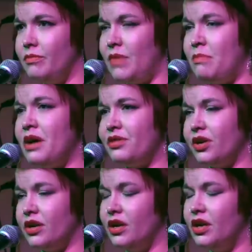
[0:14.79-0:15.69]
My
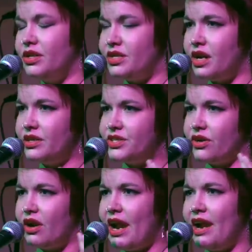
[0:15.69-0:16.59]
mother tucks
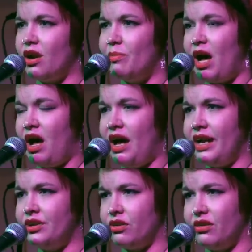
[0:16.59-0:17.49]
her hair
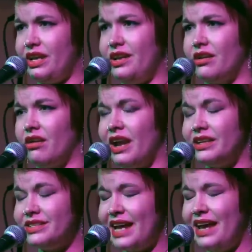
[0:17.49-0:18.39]
behind her ear
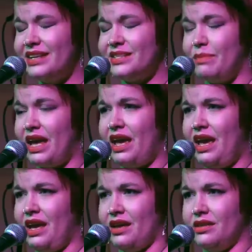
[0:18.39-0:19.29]
and takes my
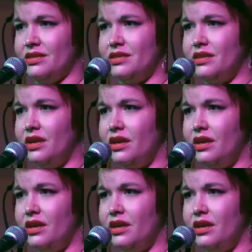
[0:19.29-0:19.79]
hand.